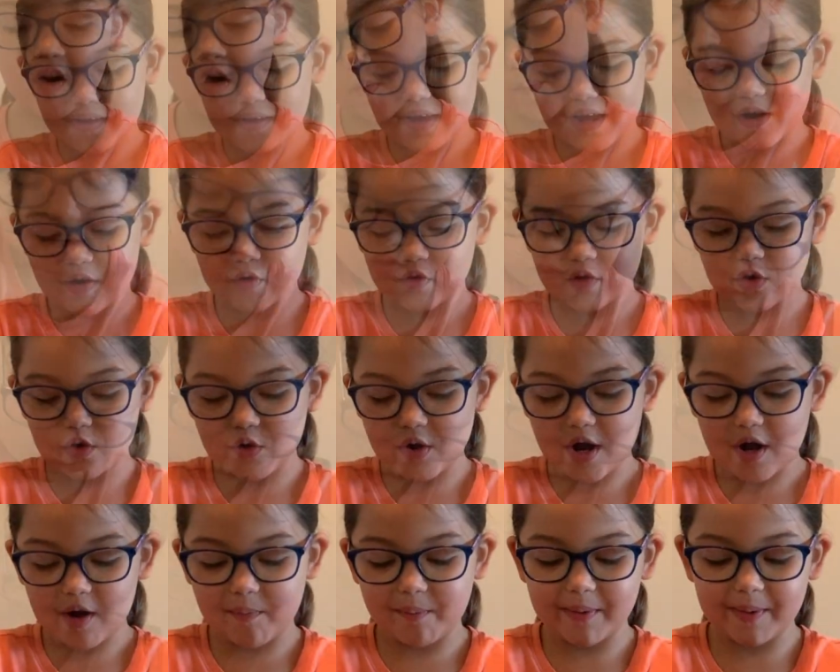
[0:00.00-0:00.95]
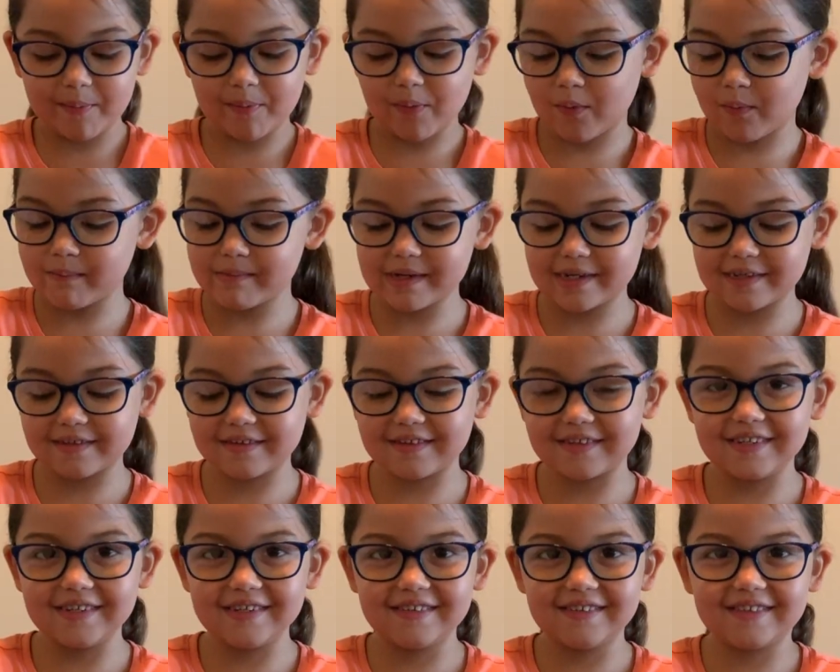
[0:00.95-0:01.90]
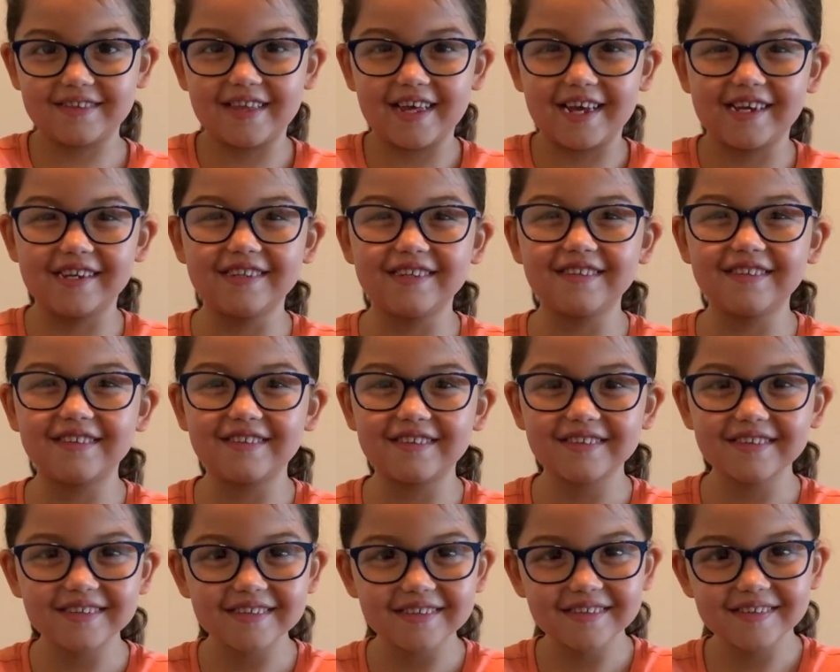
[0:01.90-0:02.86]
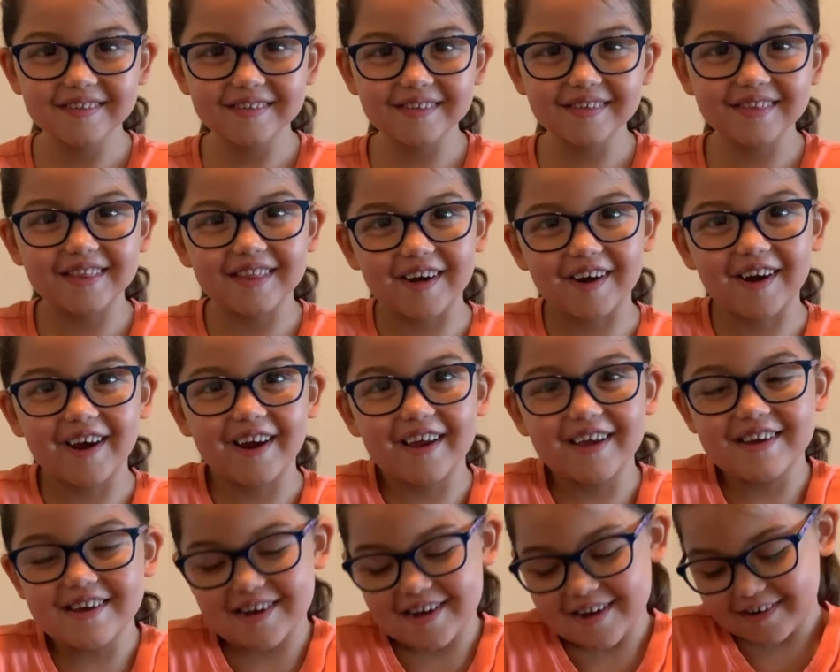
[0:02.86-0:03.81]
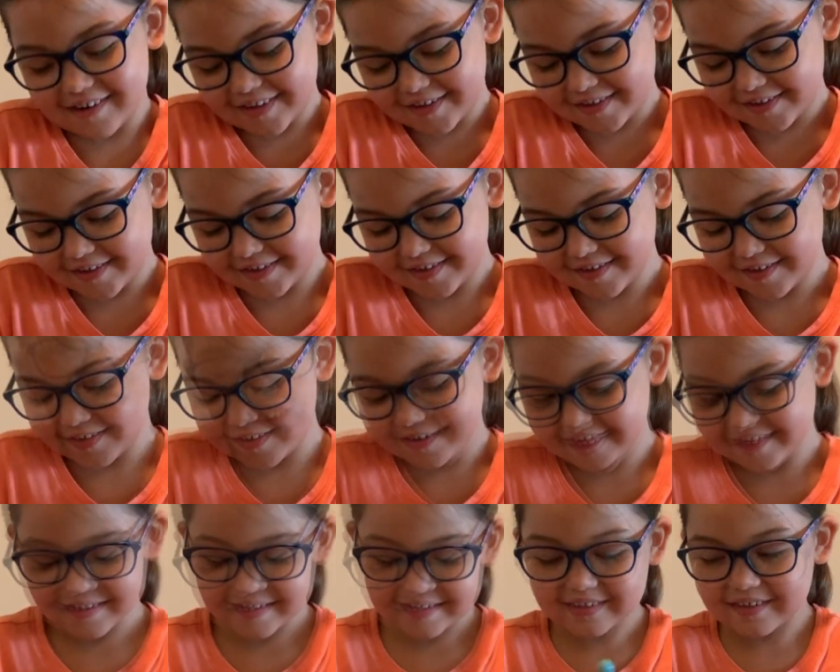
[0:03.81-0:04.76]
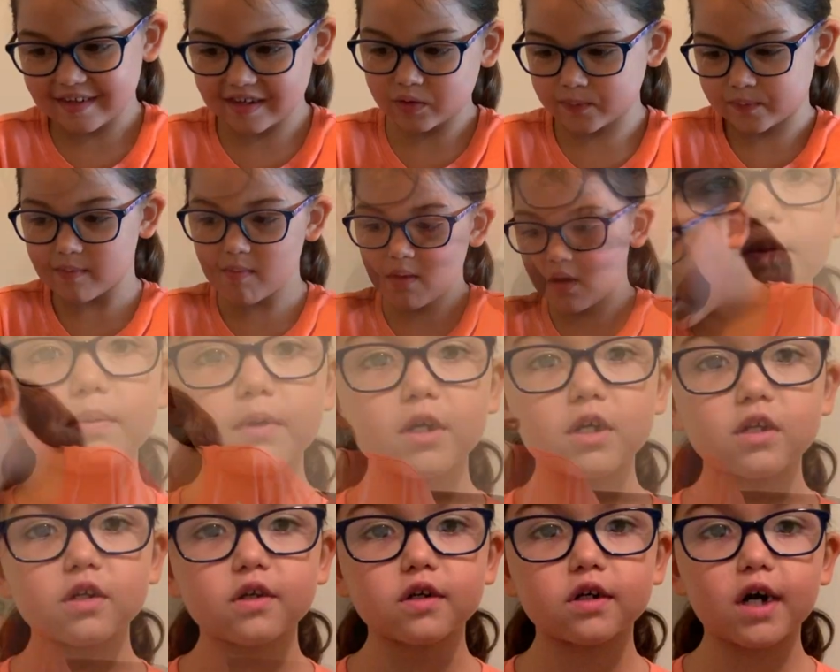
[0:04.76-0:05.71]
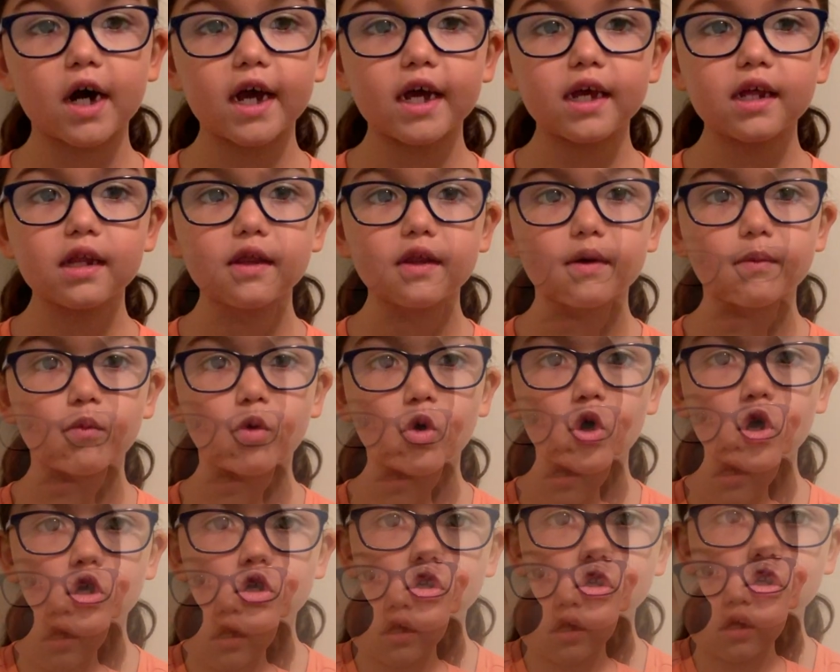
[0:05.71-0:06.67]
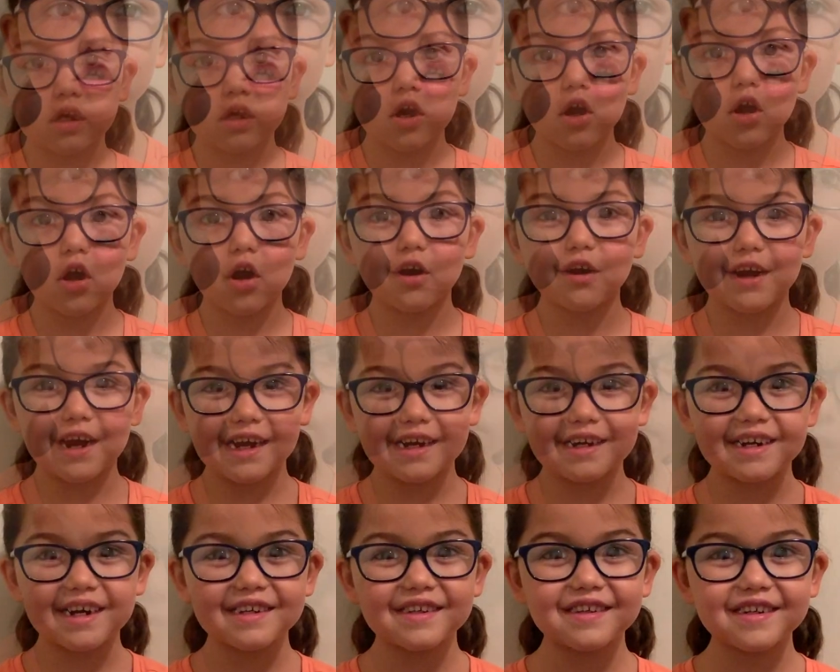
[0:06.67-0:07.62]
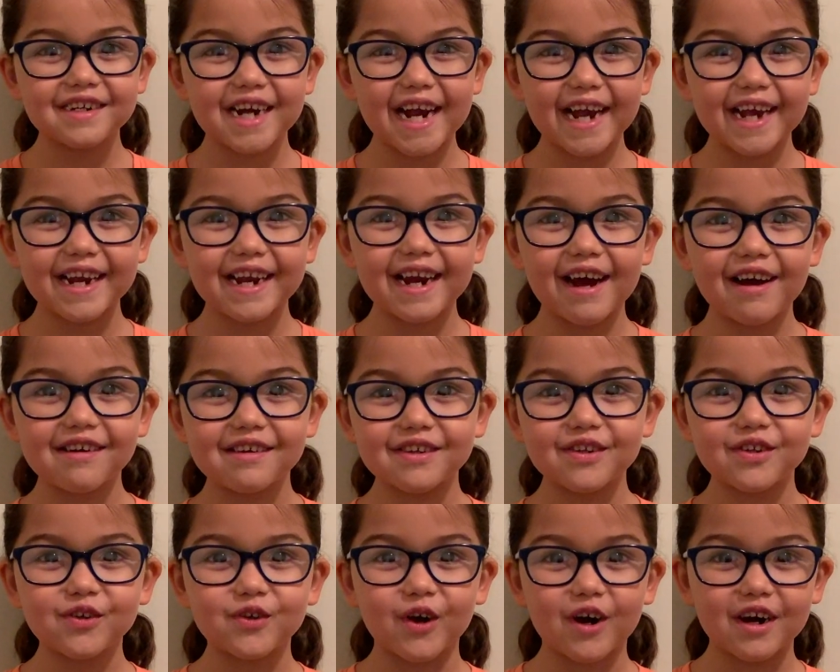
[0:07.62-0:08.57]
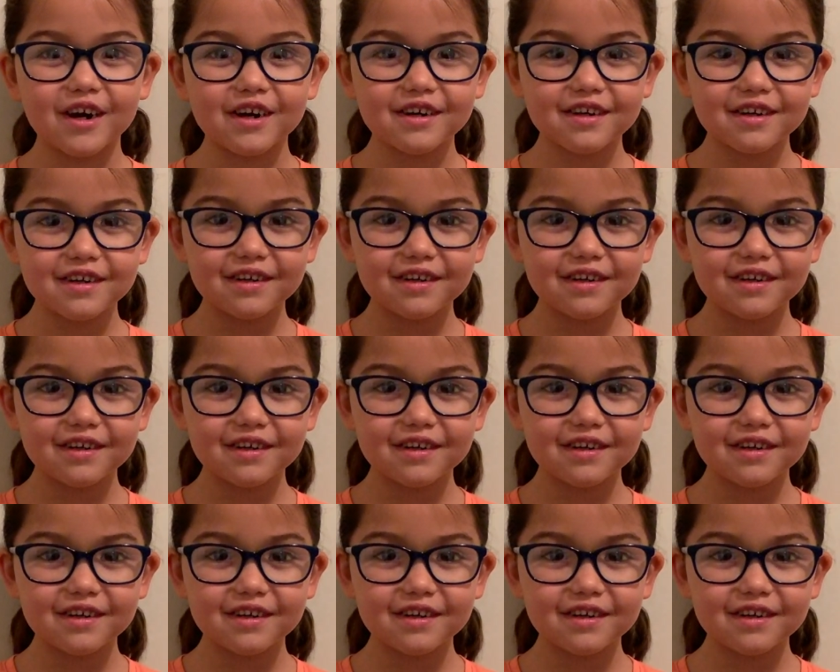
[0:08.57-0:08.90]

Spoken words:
I don't know how people mix these things with their hands. Keeping the light, the more will glow. Alright, let's check it out in the dark.